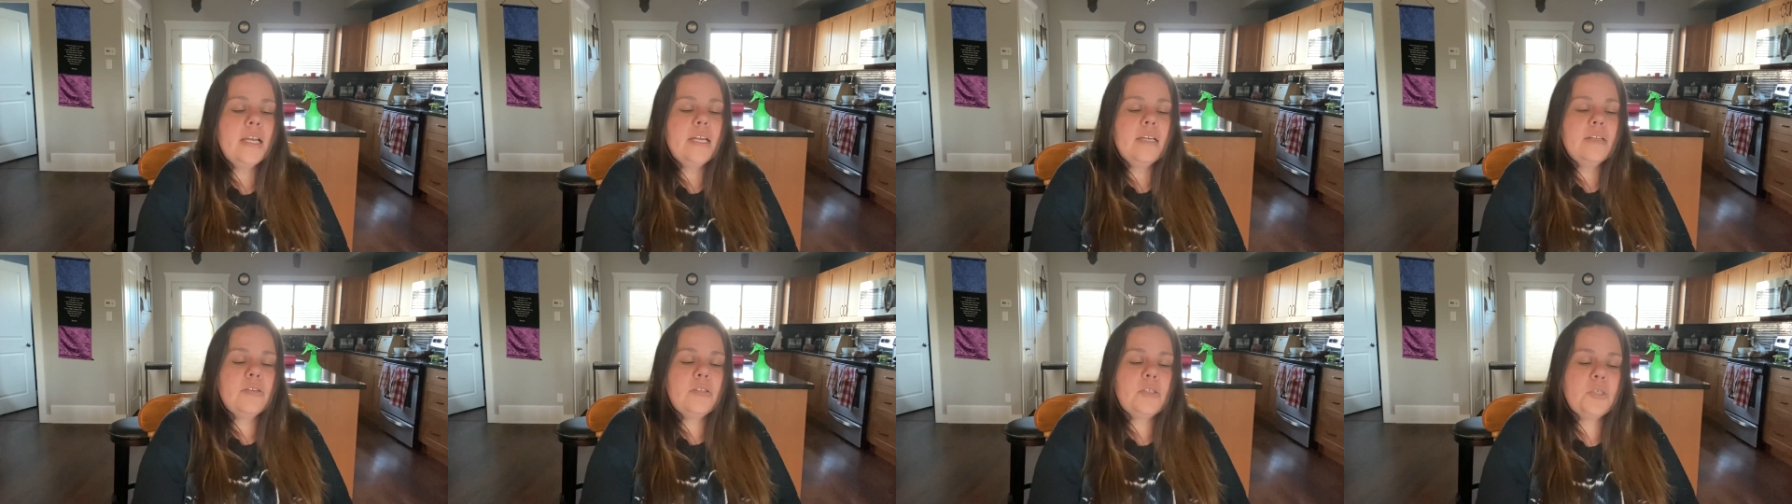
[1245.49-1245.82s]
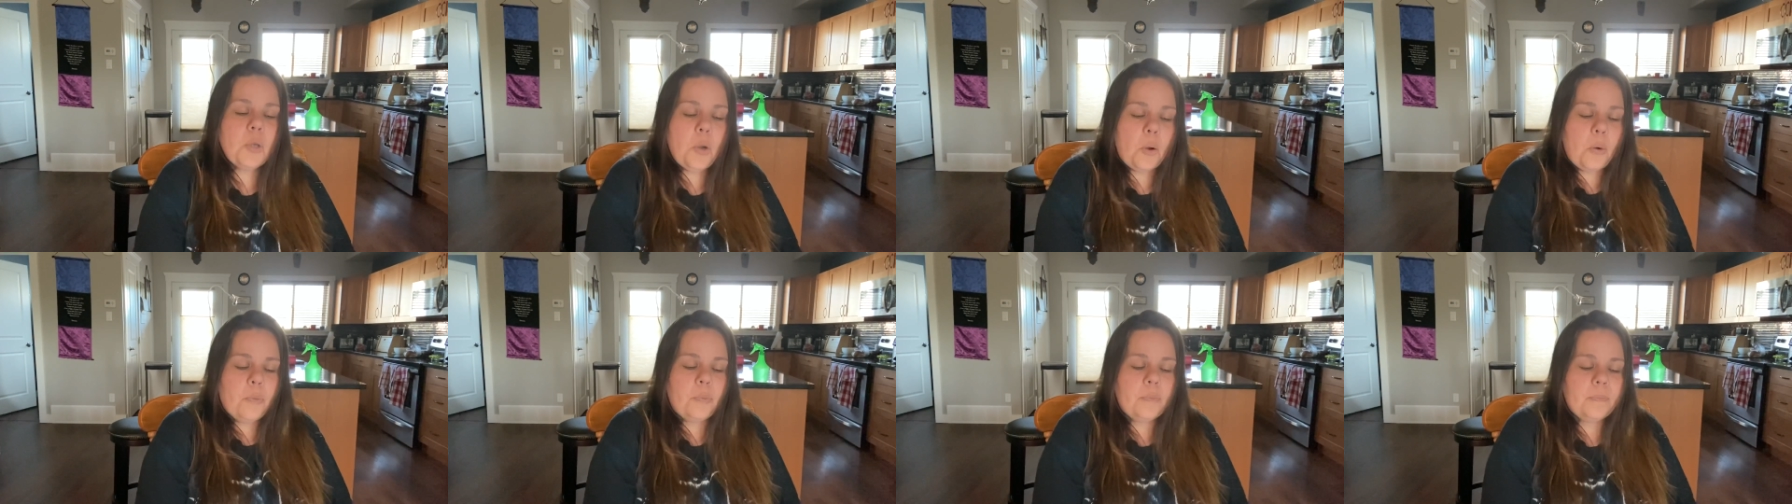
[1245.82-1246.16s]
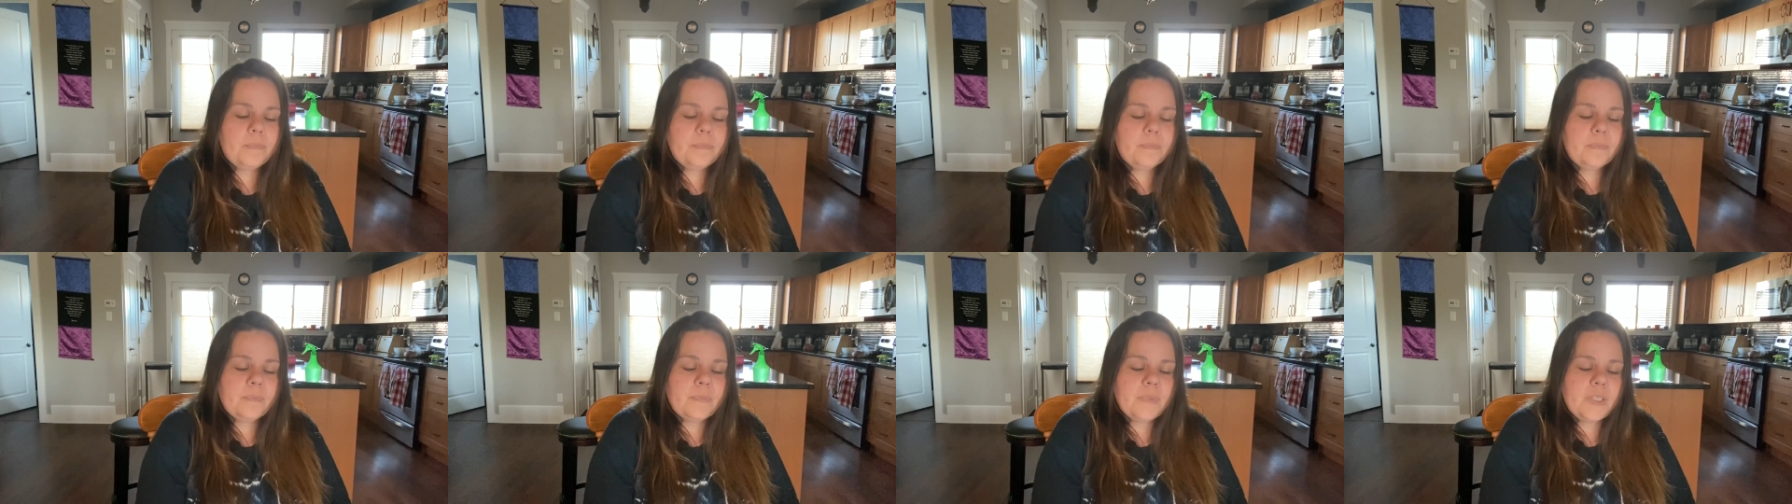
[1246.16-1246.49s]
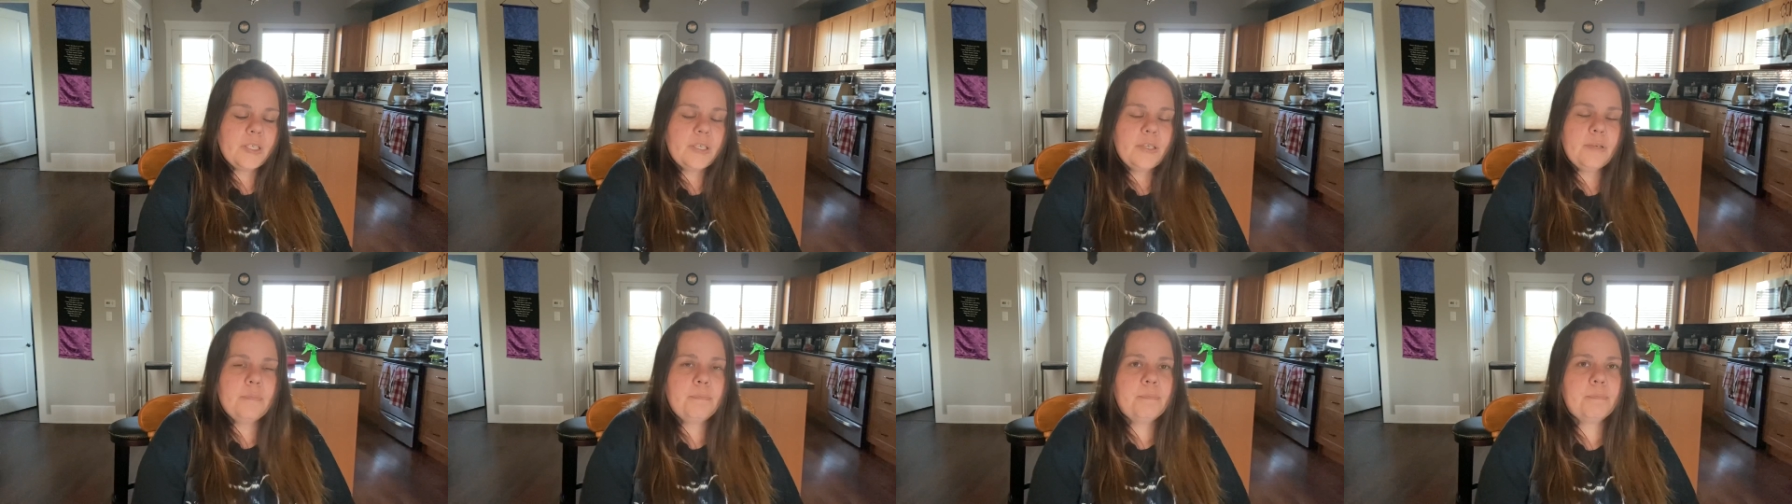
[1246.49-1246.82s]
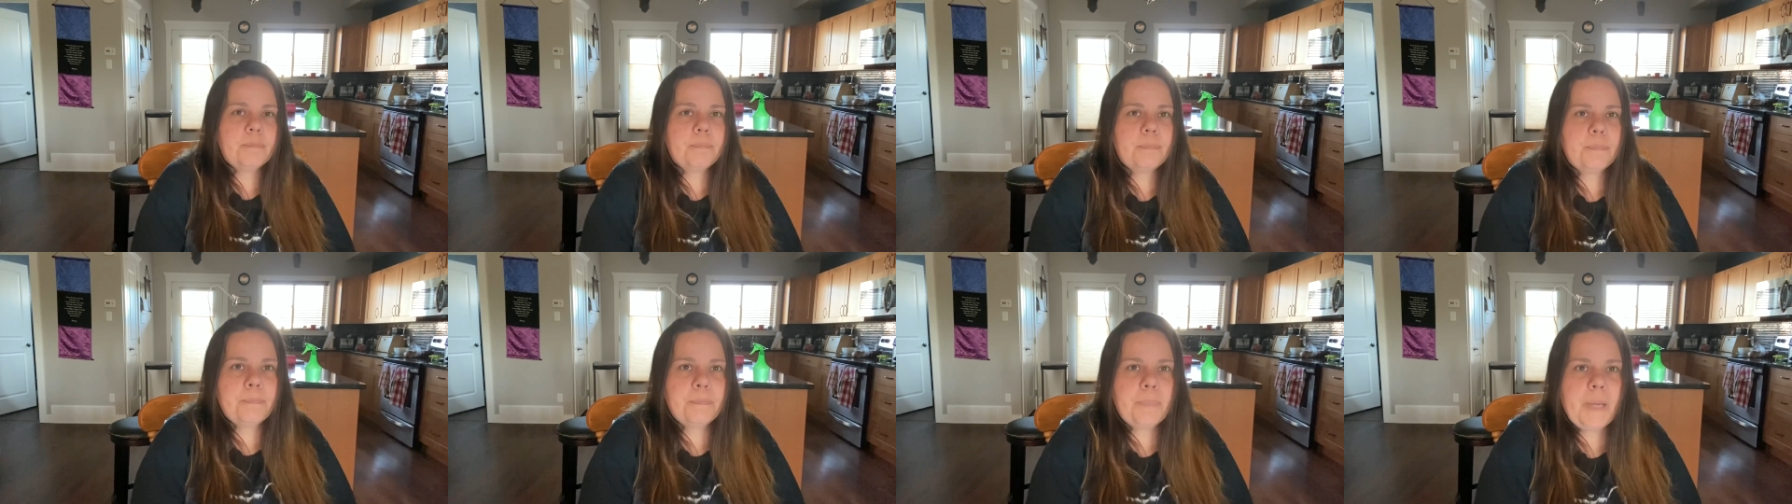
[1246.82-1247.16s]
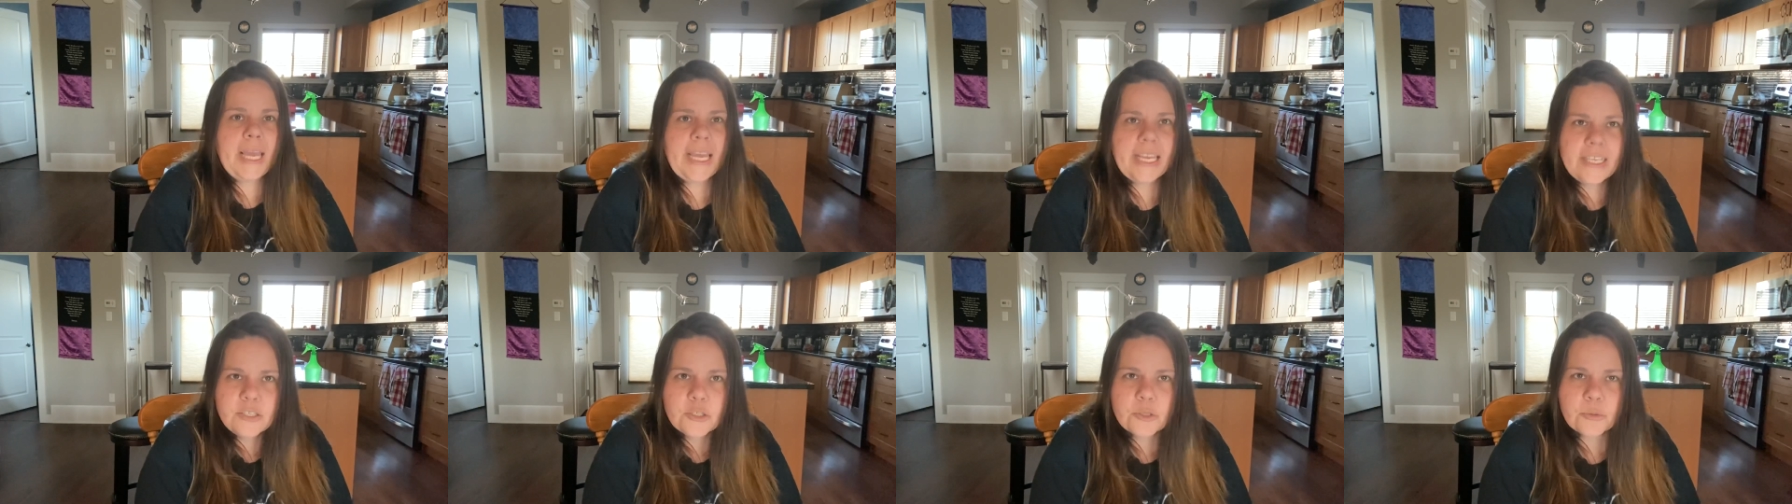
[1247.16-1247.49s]
So,
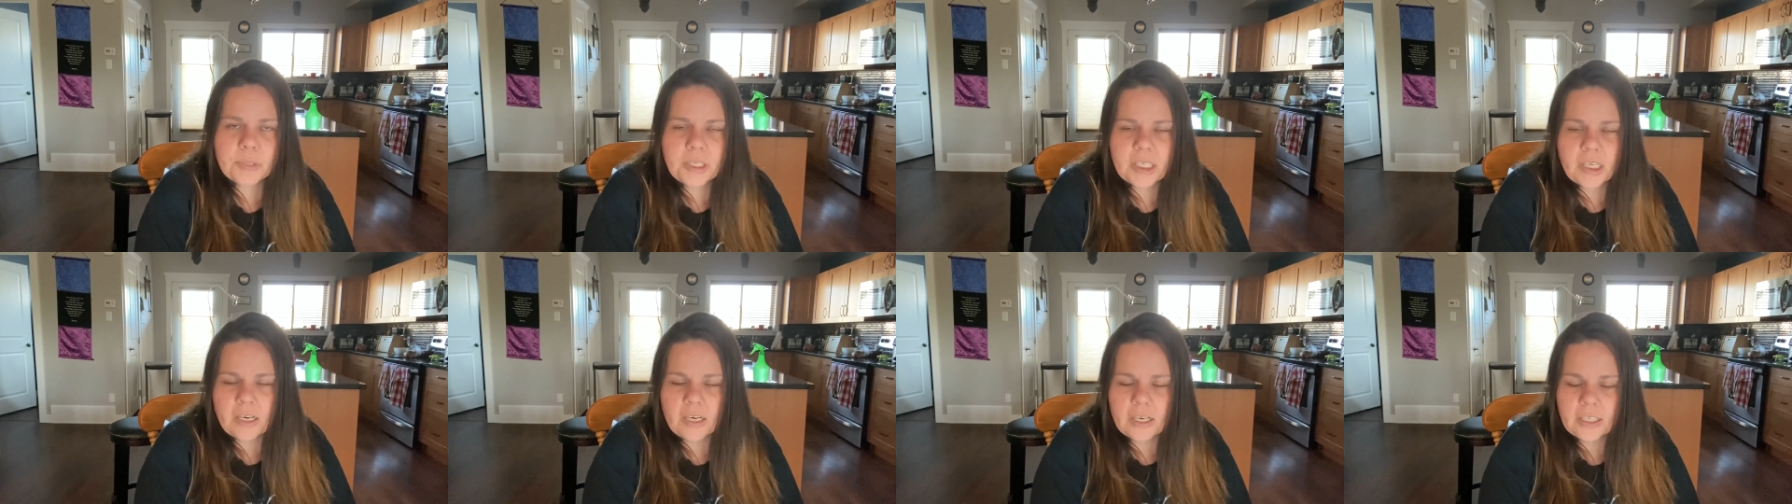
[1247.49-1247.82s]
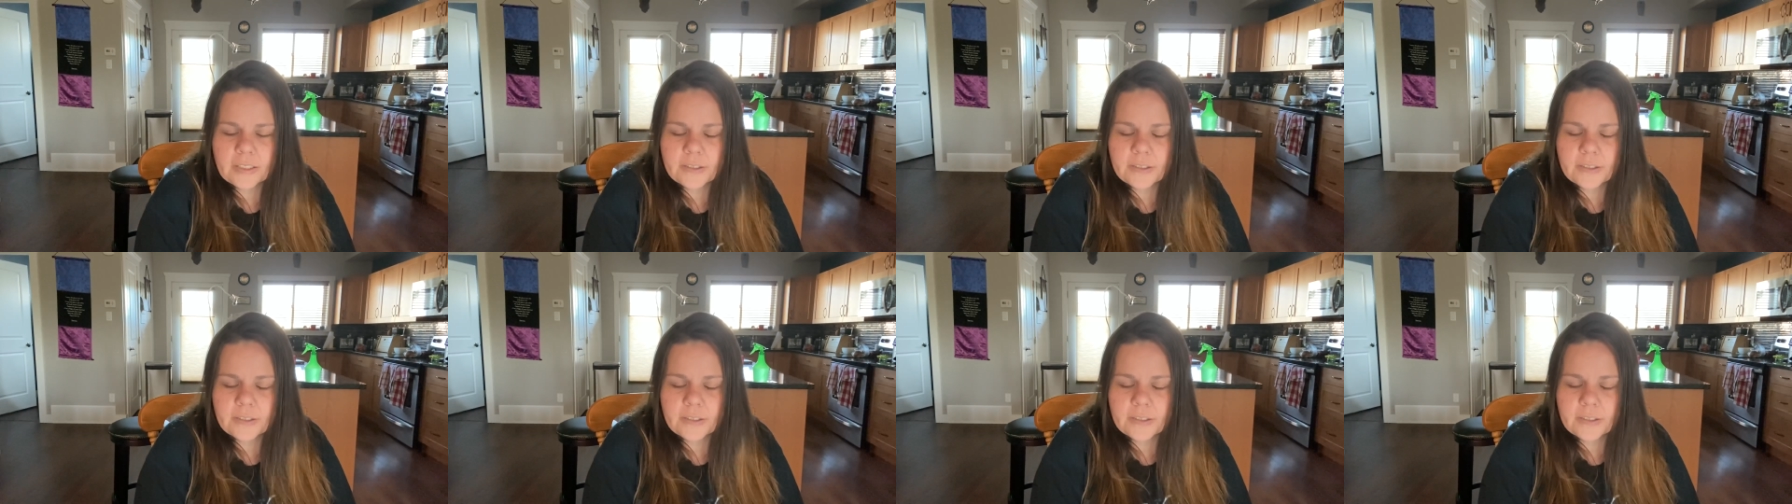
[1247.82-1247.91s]
Patreon.